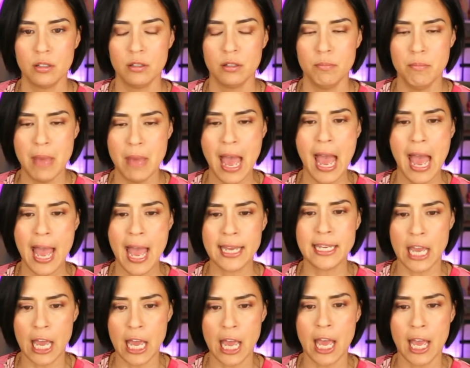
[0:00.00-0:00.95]

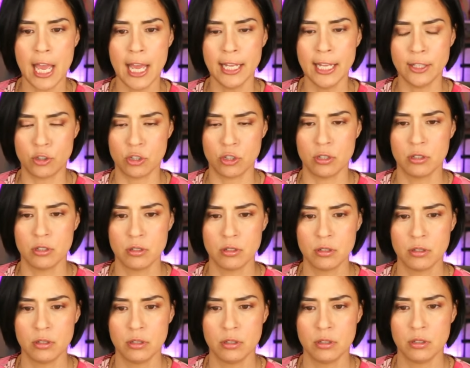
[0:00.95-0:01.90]
Maggot!"
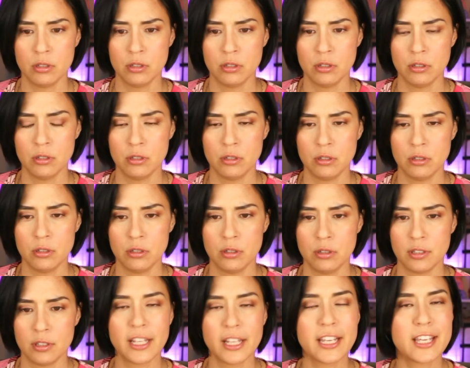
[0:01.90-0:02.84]

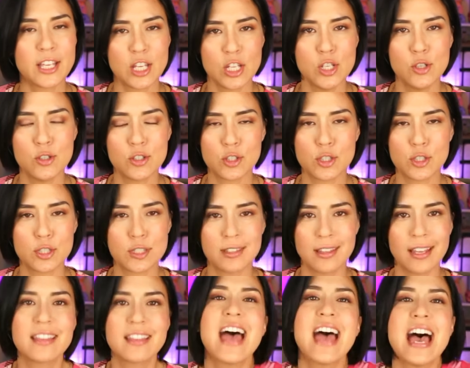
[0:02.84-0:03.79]
Like, can you just
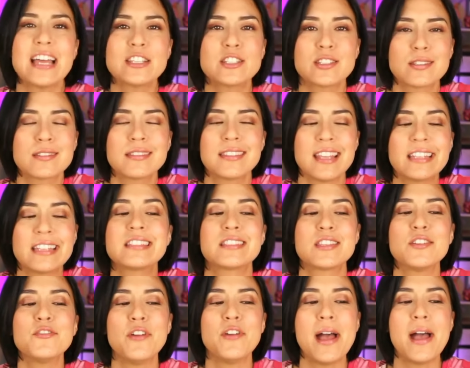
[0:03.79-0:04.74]
like that's
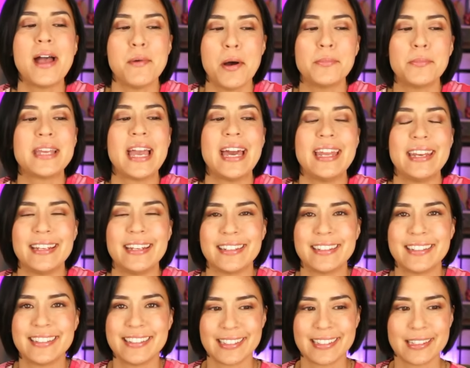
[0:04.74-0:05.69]
the vibe I'm getting.